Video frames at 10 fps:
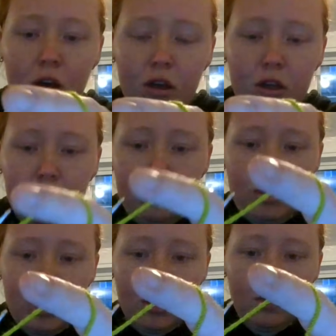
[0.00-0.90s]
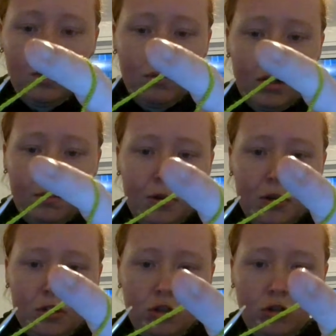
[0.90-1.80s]
you don't want to
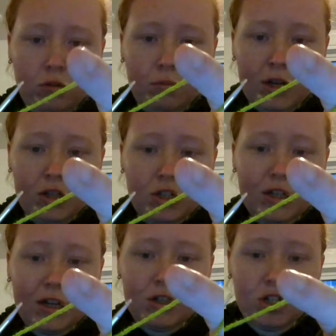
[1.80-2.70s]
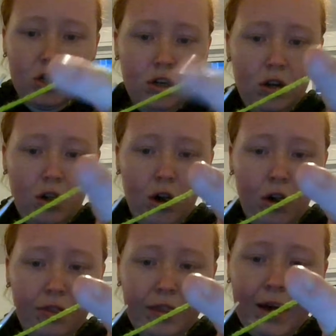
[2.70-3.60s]
put too much tension
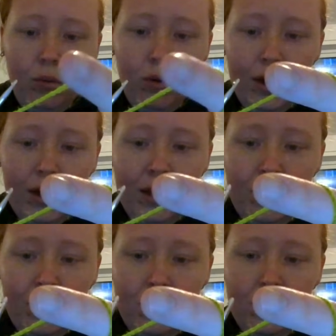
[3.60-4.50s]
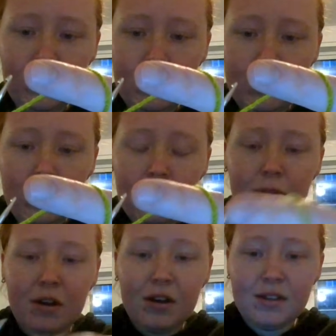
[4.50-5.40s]
on that working yarn,
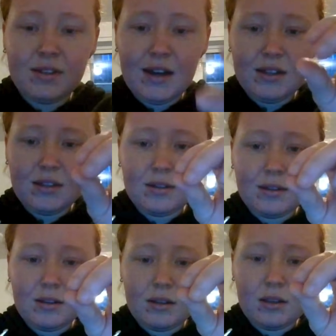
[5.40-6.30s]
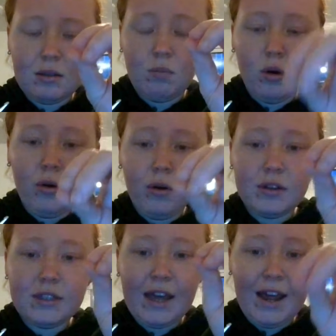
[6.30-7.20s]
because that's the more
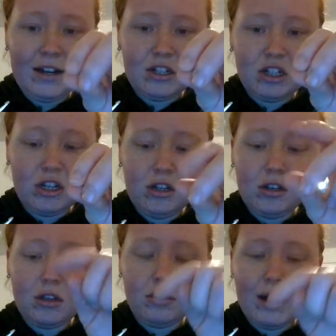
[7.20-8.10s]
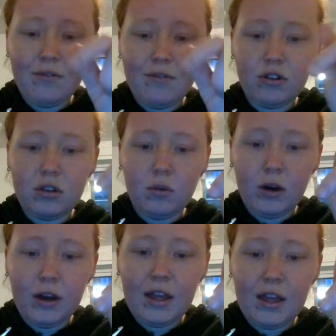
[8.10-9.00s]
tension you have on the
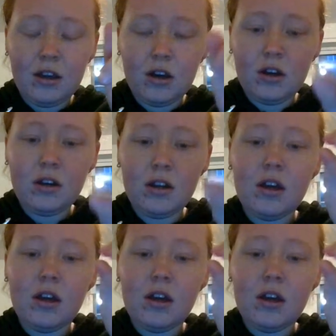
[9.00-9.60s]
working yarn,